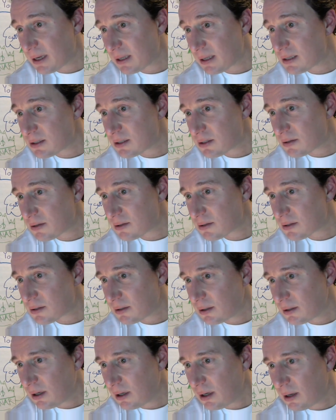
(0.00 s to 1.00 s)
this user.
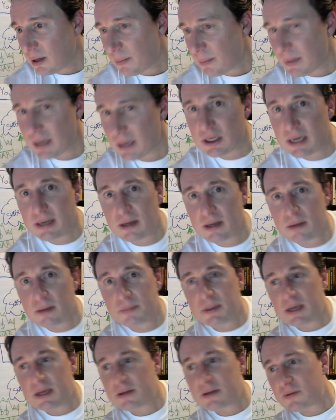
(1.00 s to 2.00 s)
Bye, Jacob.
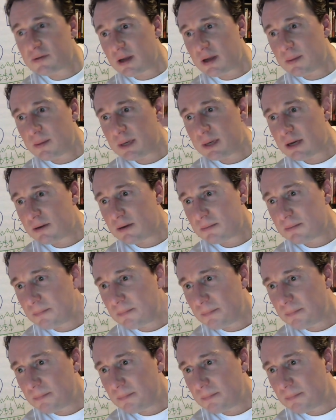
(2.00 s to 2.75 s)
Thanks for coming out.